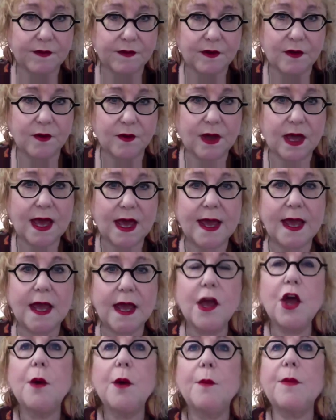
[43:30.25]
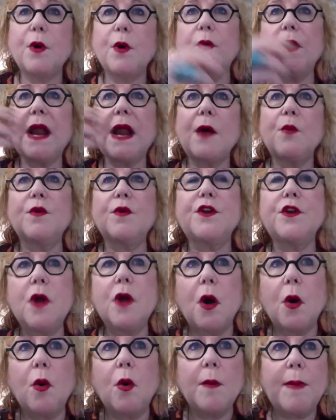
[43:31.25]
Okay? But what I would
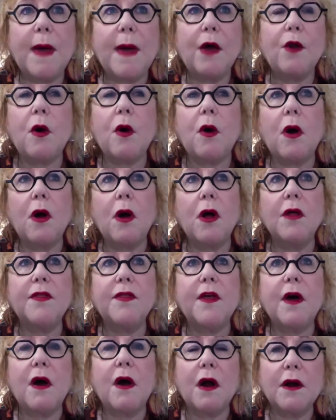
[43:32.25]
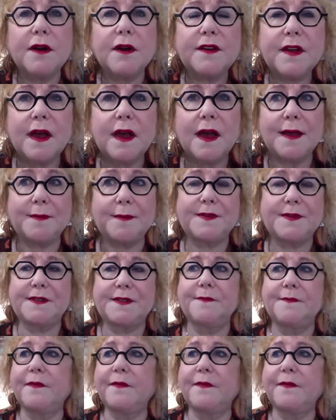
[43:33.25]
know about all the heart types